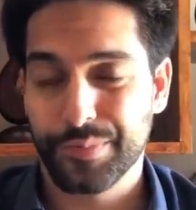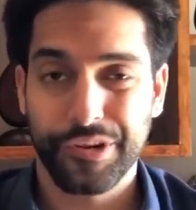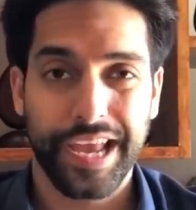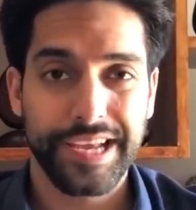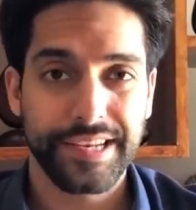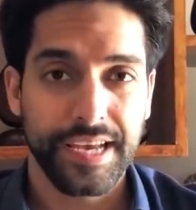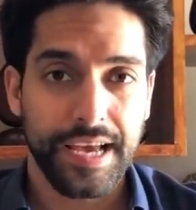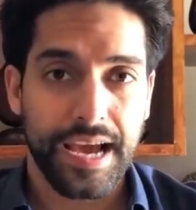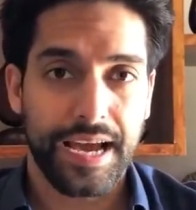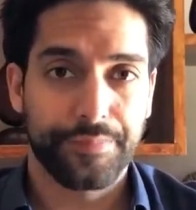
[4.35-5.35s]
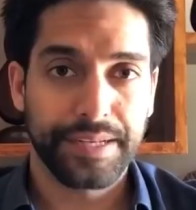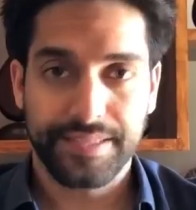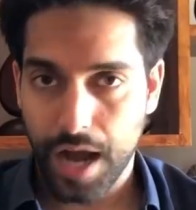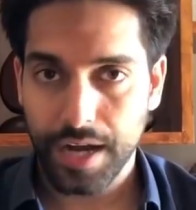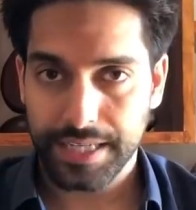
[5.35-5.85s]
Brigade have been
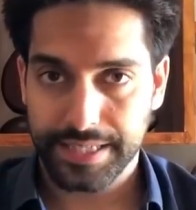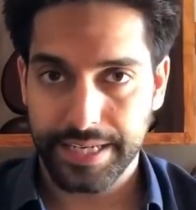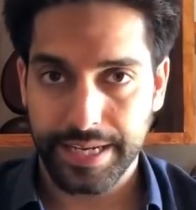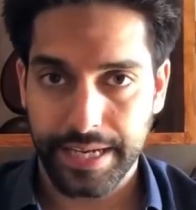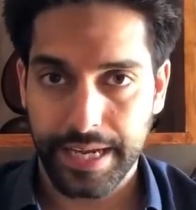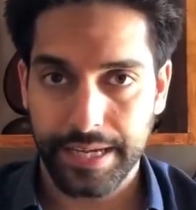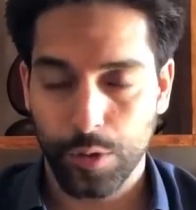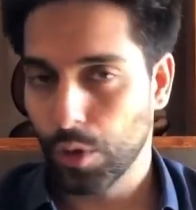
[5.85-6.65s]
targeting uh,